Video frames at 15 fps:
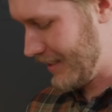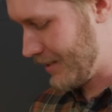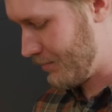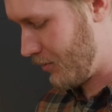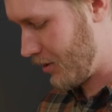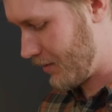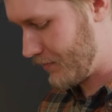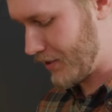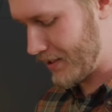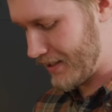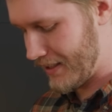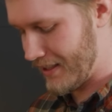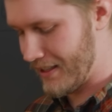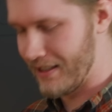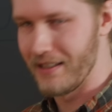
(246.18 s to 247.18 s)
It's more of just
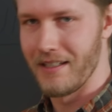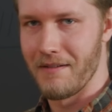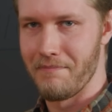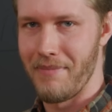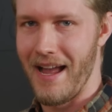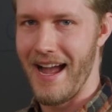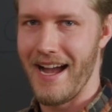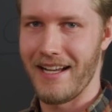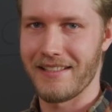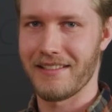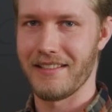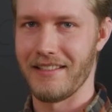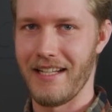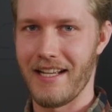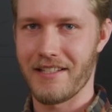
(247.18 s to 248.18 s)
a
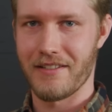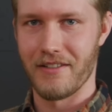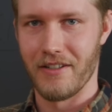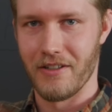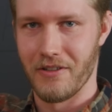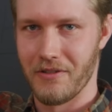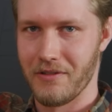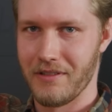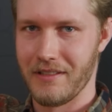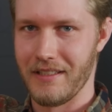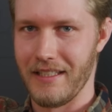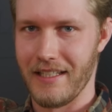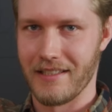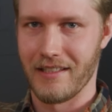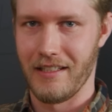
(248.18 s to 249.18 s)
pass, yes, no,
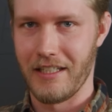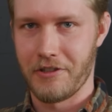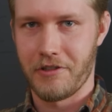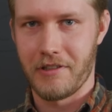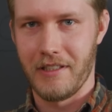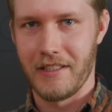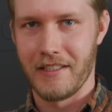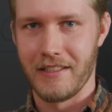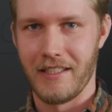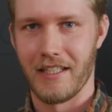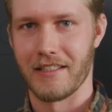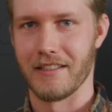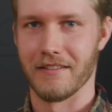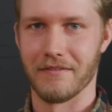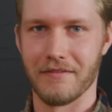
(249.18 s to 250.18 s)
is it electrically conductive?